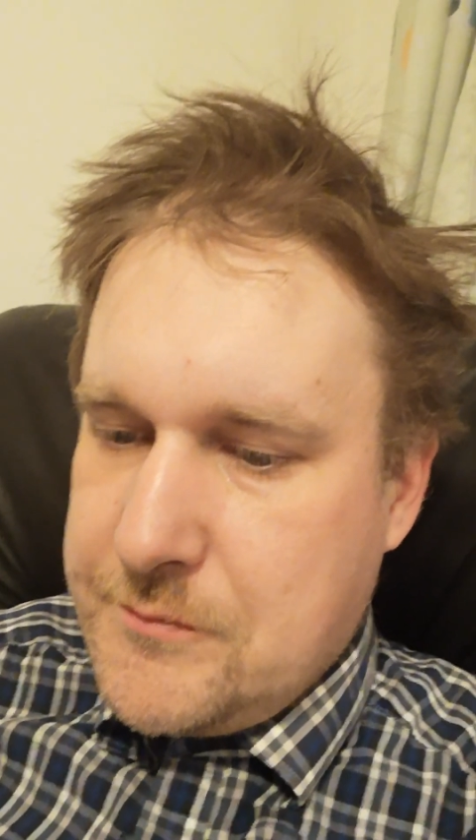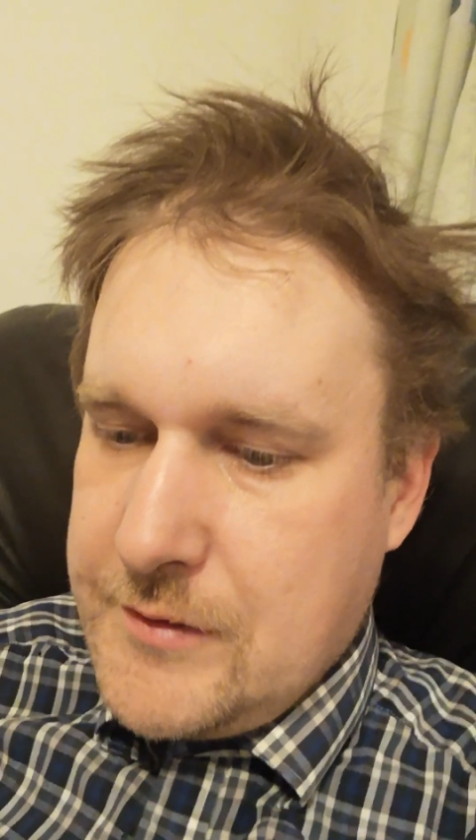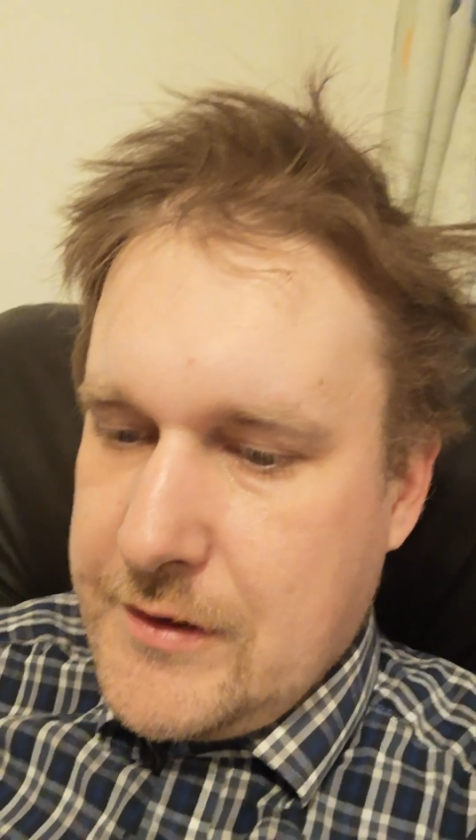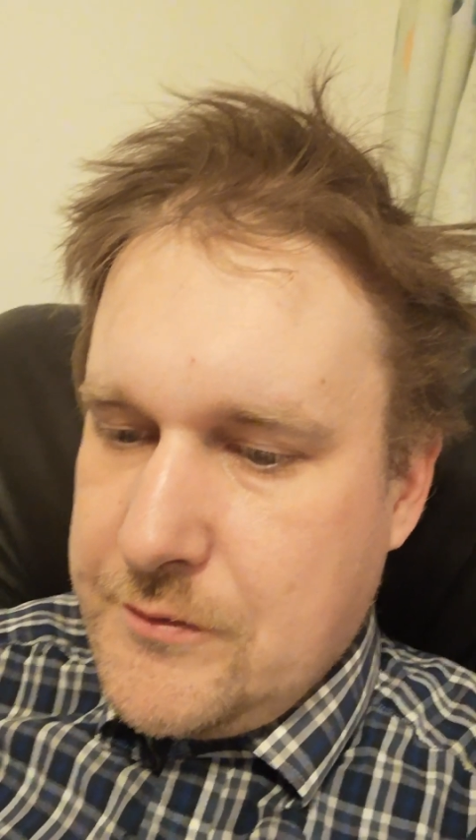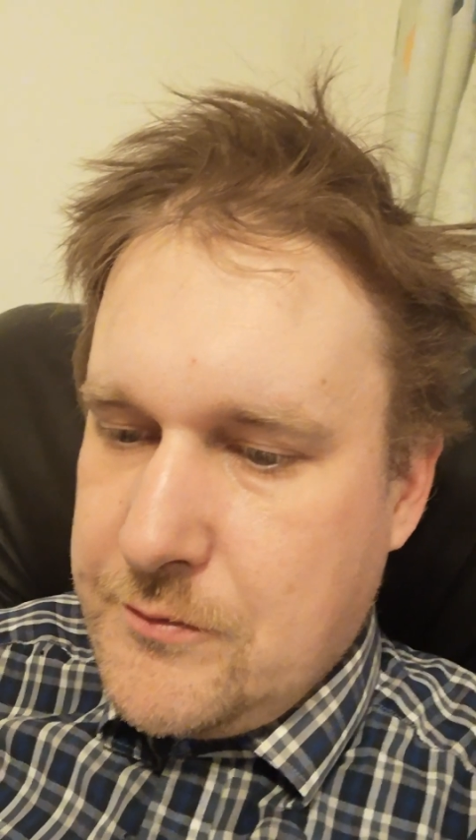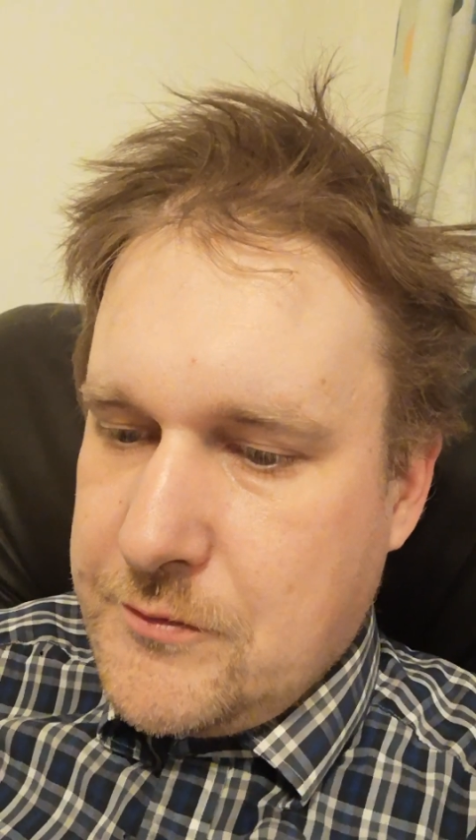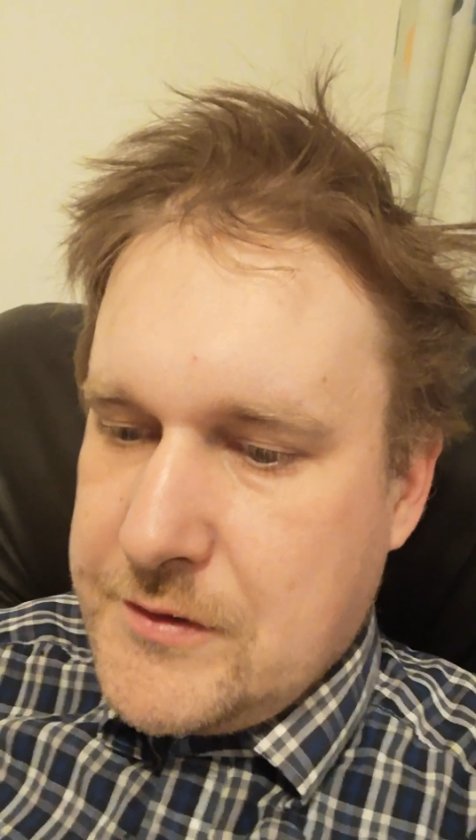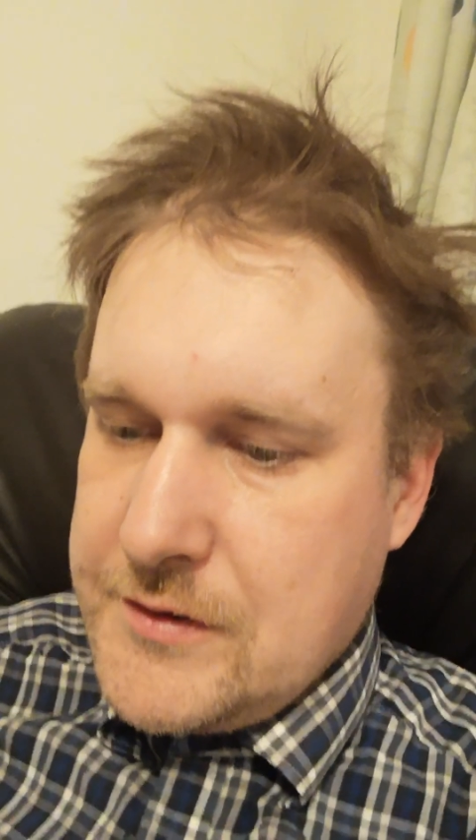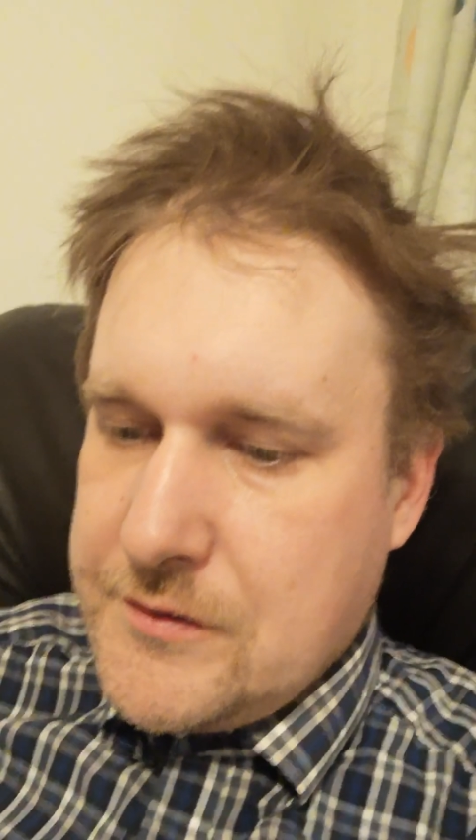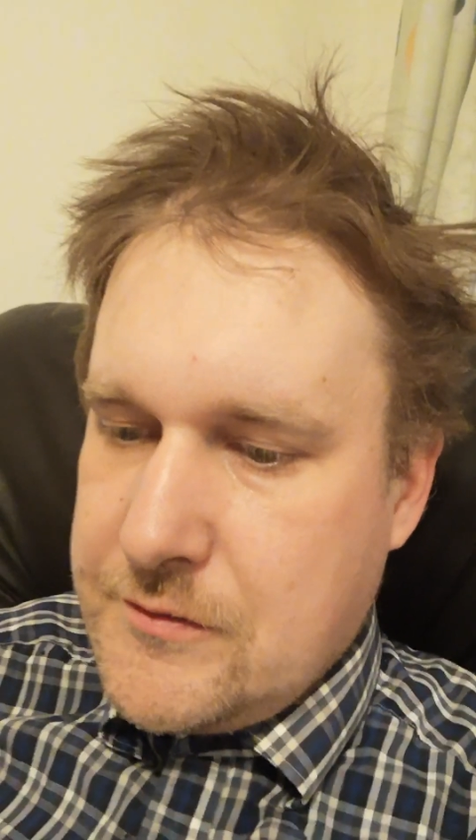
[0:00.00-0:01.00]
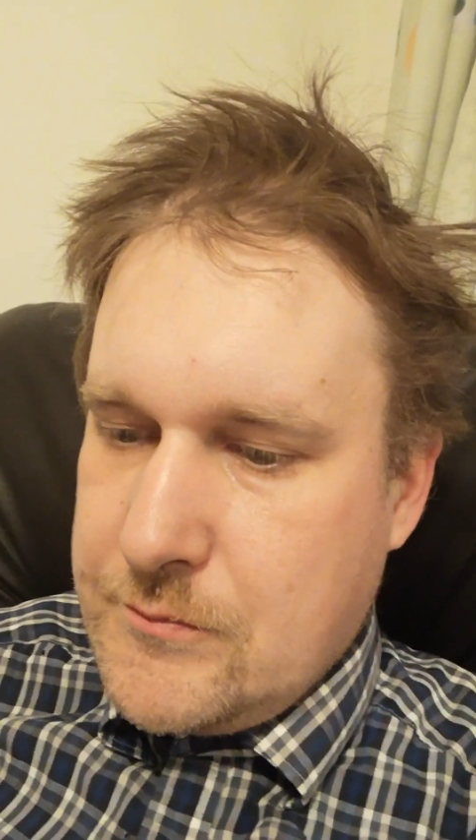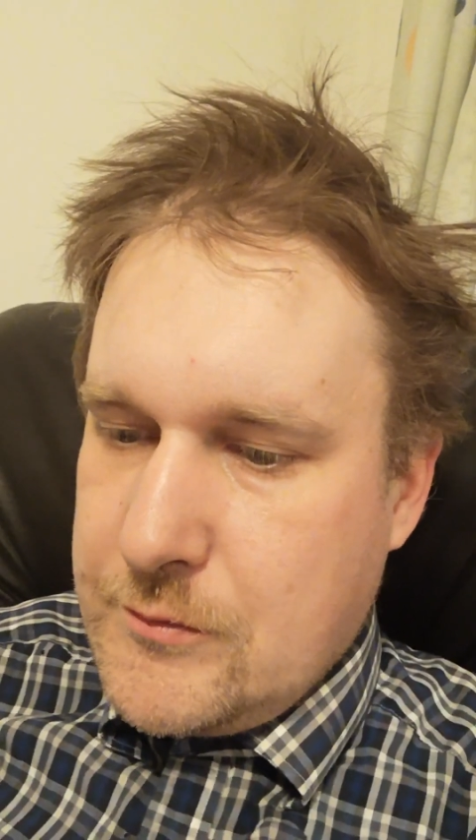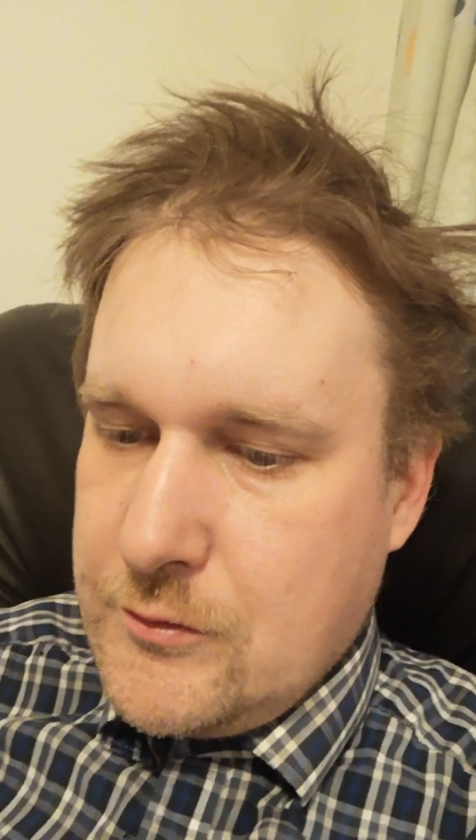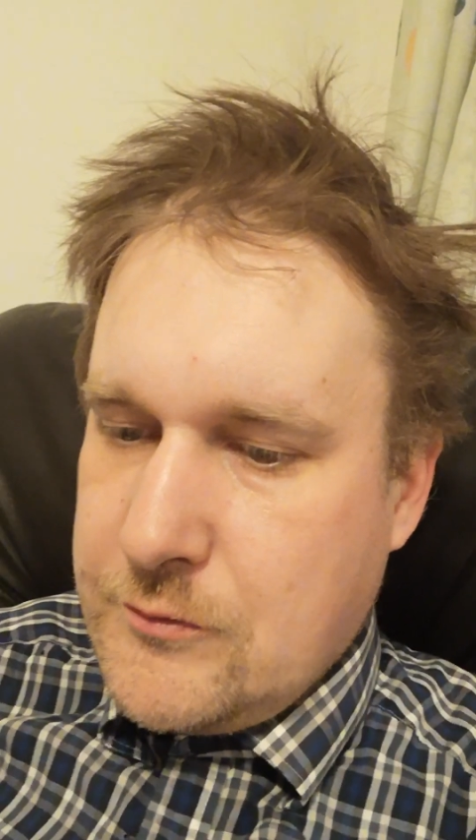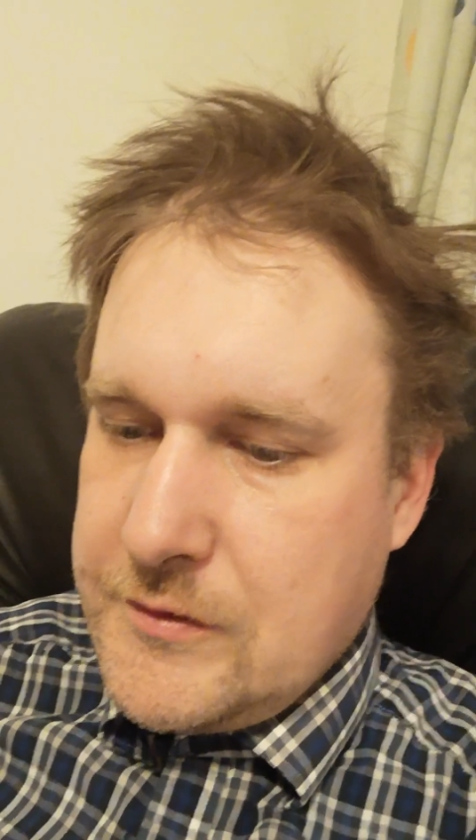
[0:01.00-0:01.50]
by users to
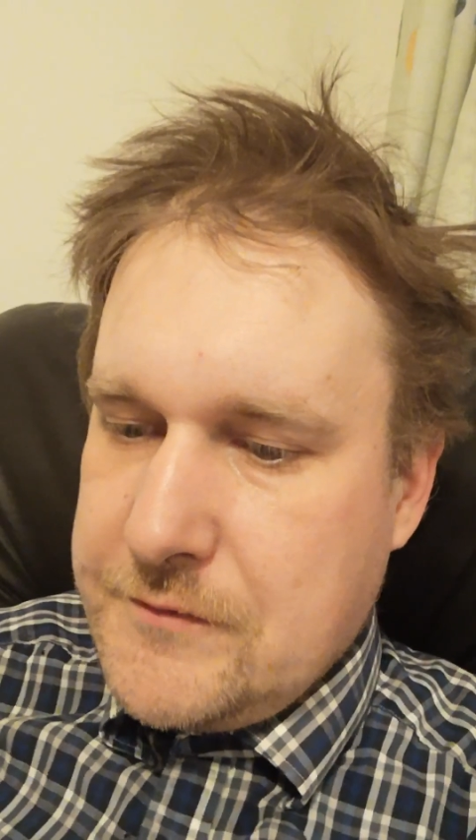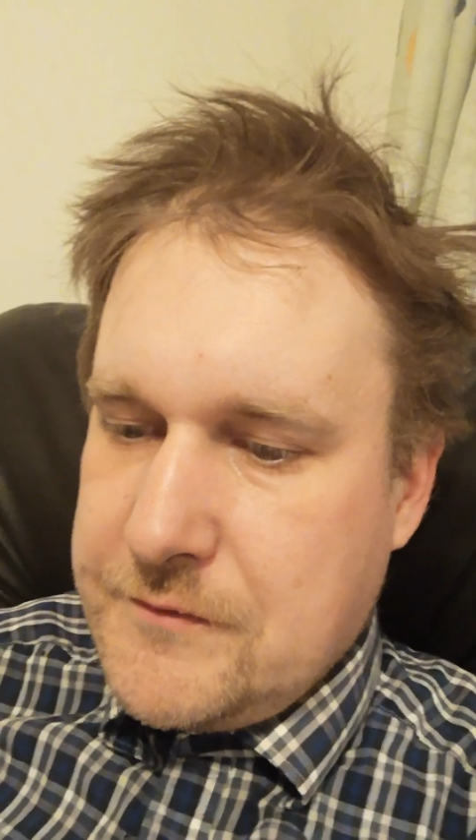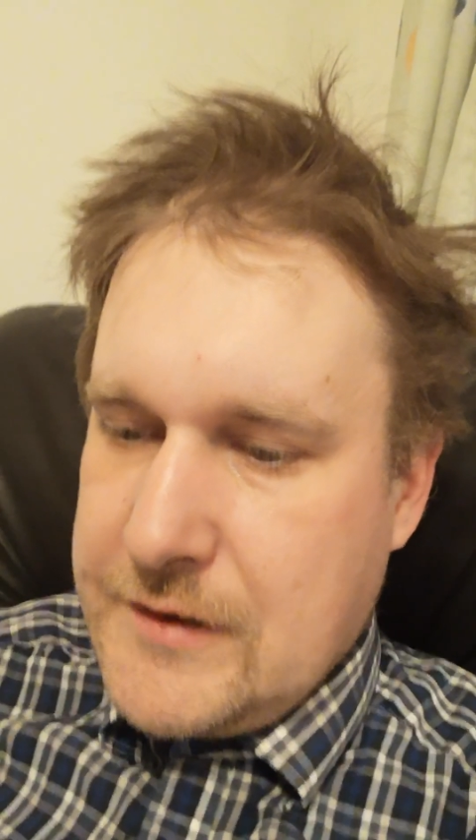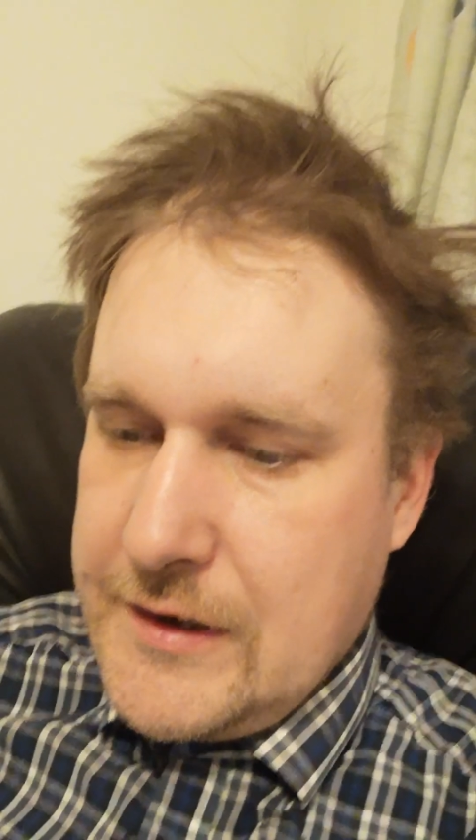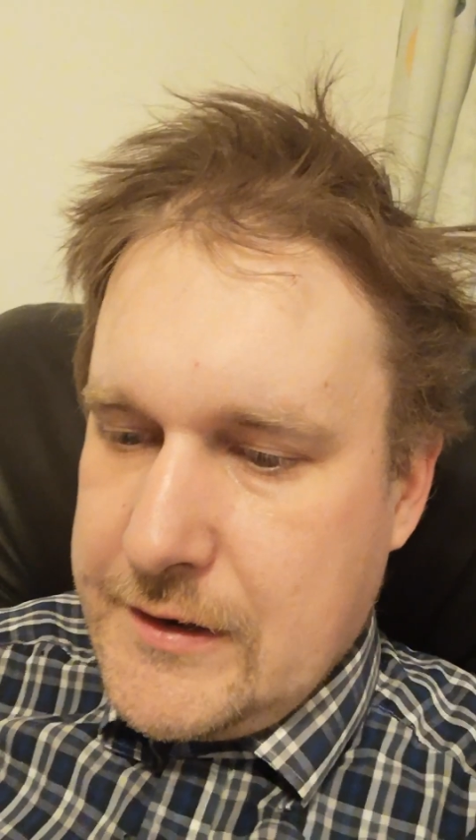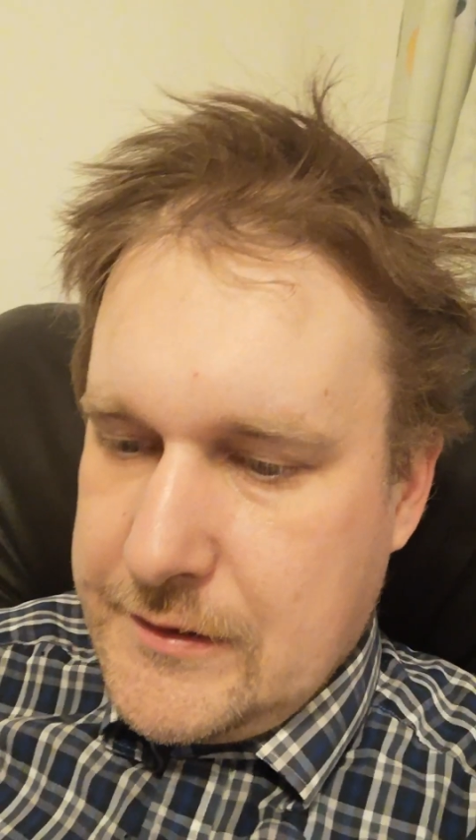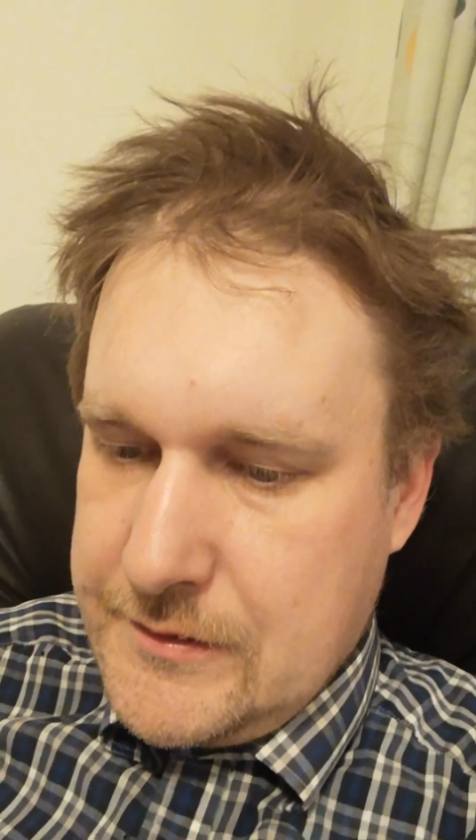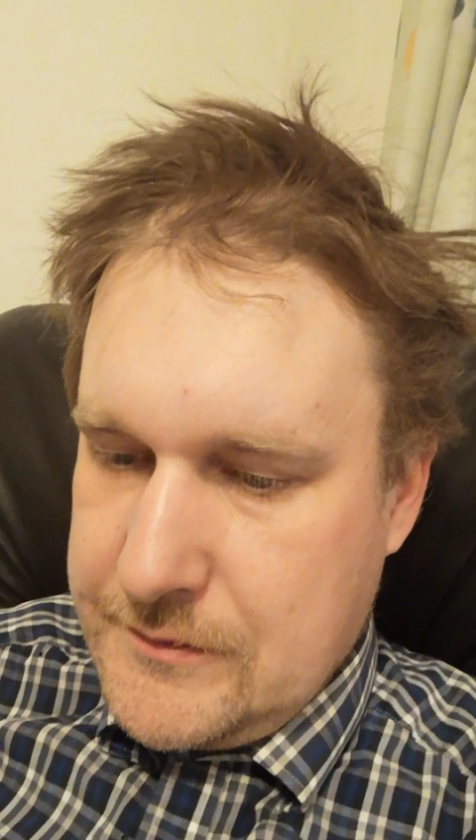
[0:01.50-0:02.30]
modify it.